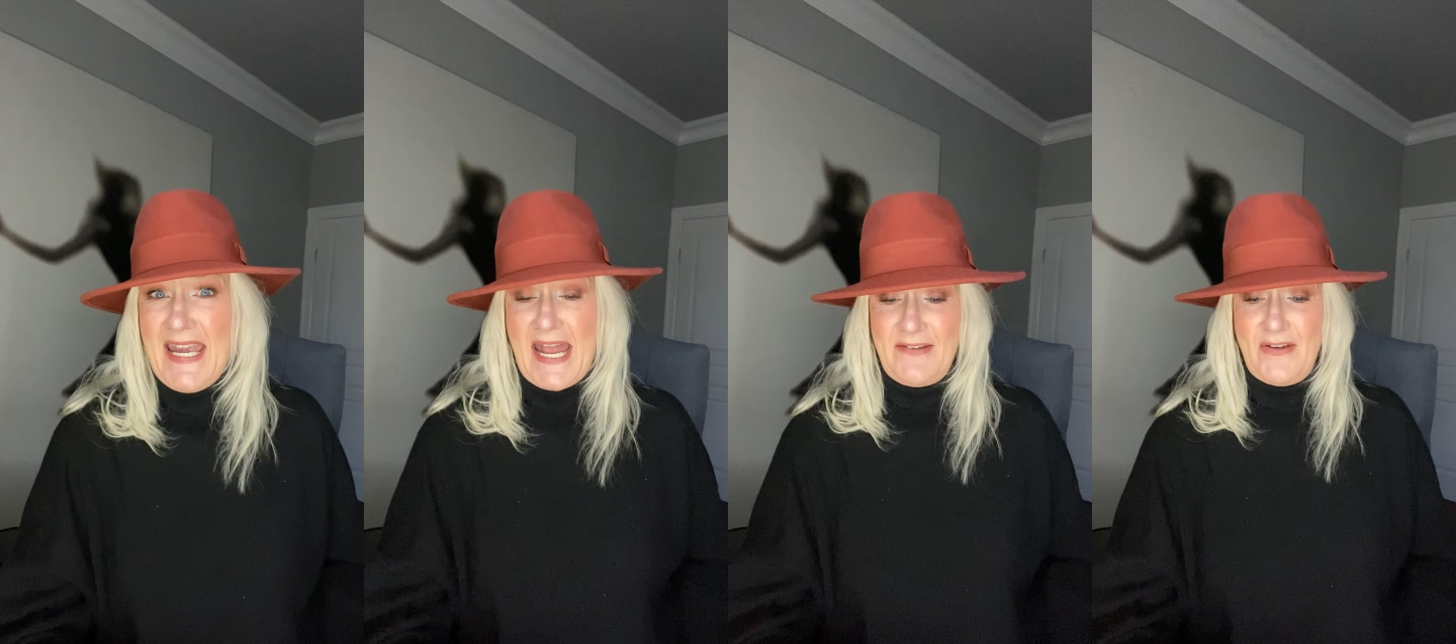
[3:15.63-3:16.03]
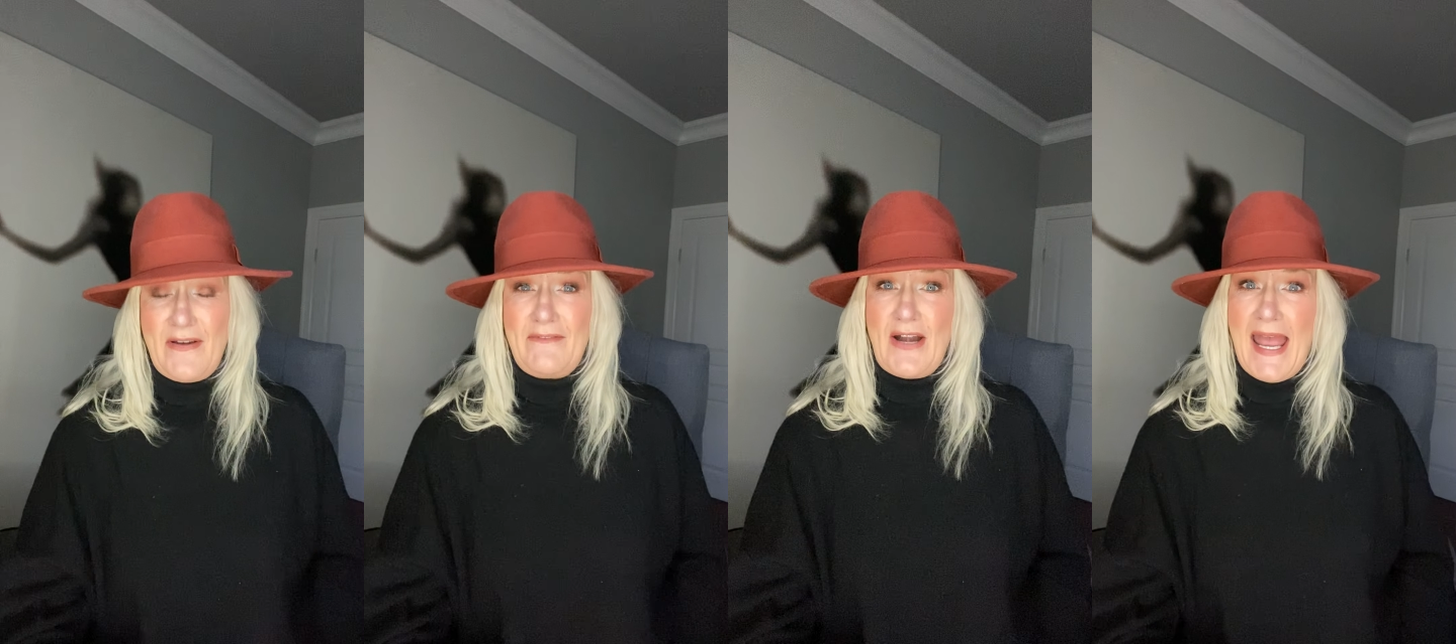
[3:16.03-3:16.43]
and if you
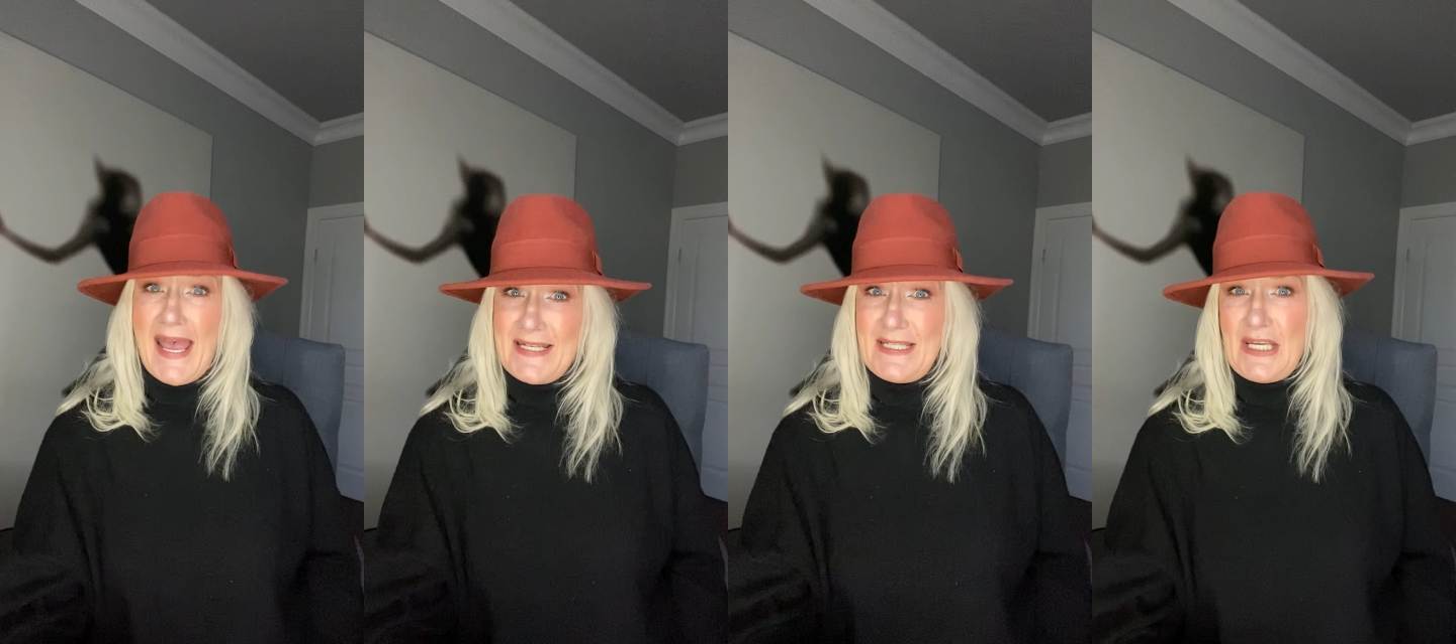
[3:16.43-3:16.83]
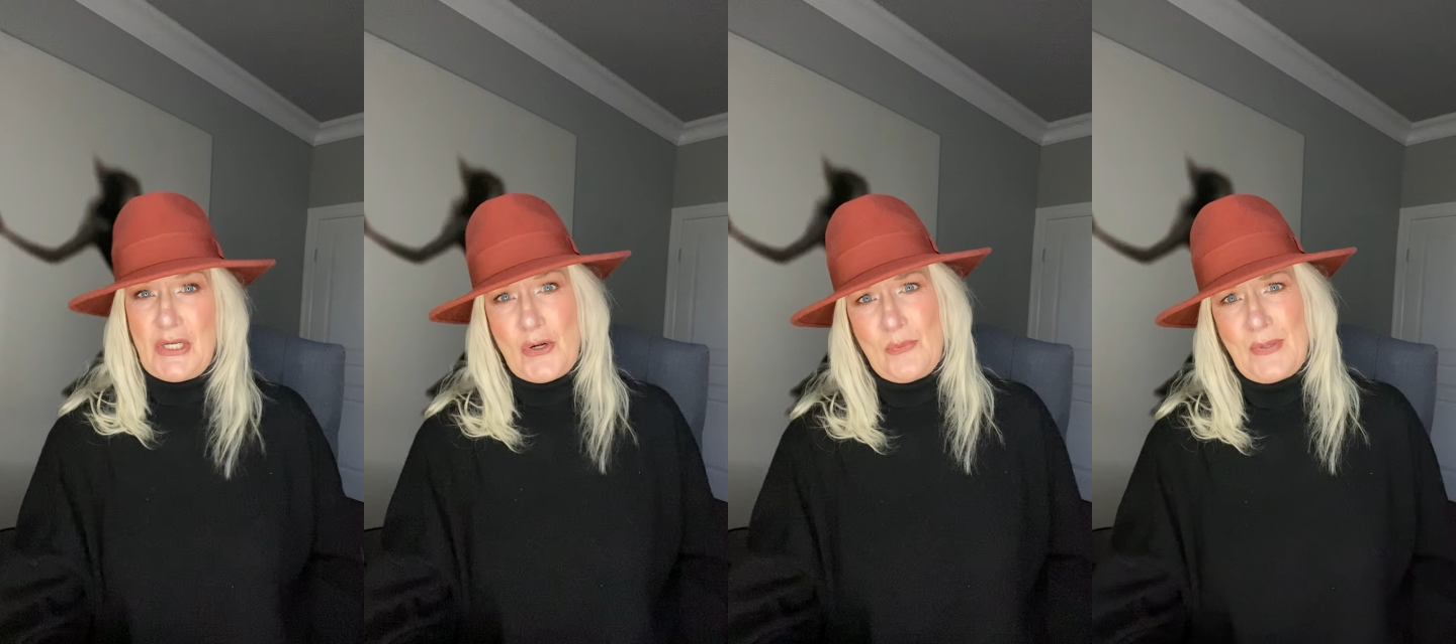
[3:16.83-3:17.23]
ever had an
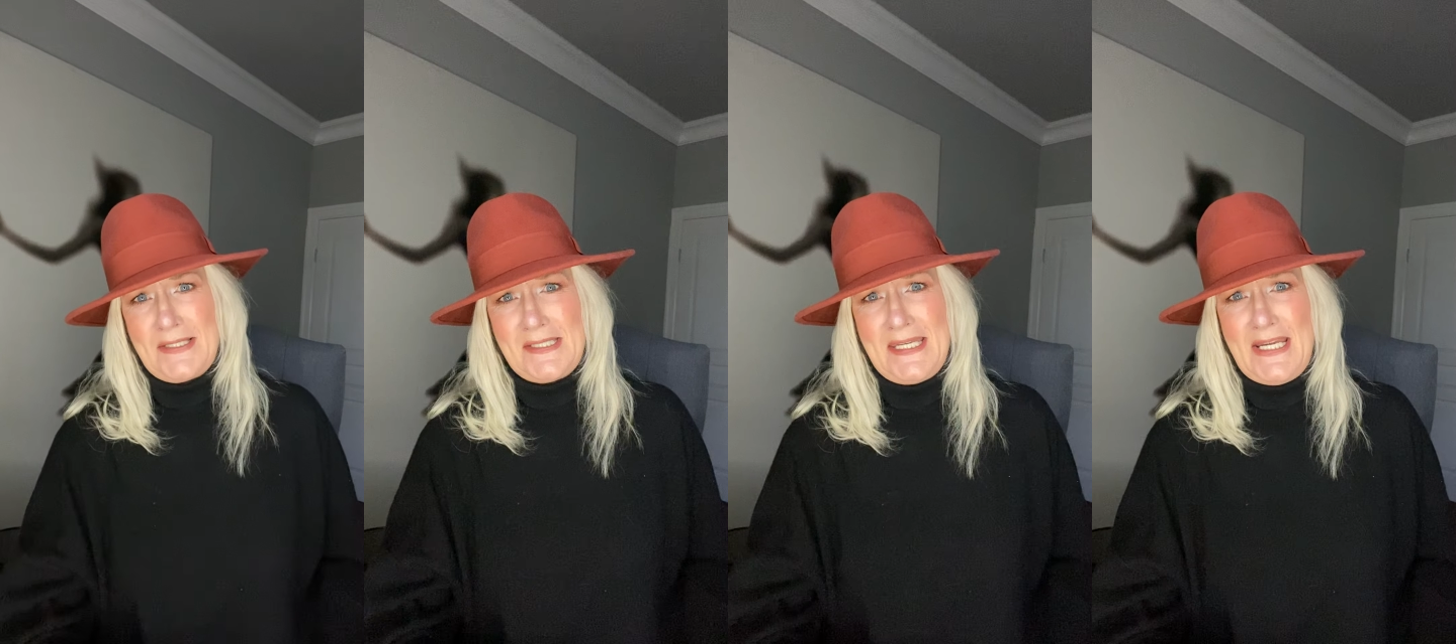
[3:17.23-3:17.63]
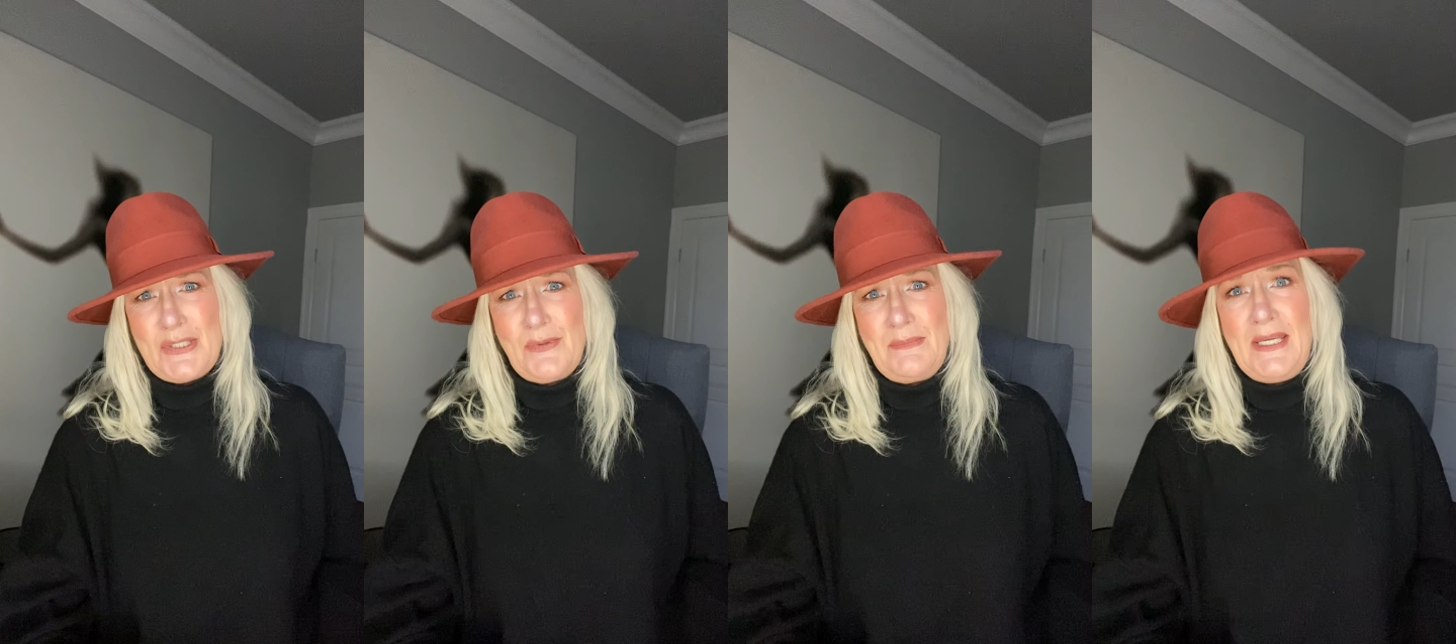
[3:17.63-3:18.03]
in-home
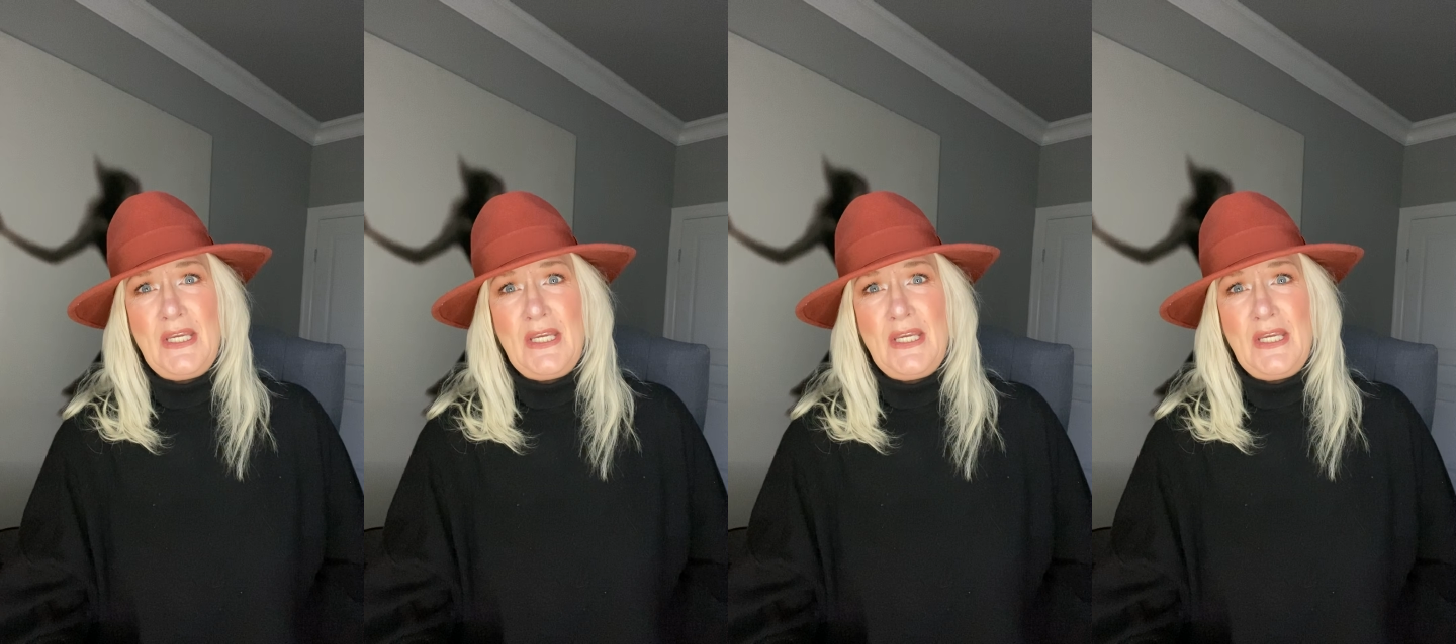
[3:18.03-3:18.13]
presentation with me,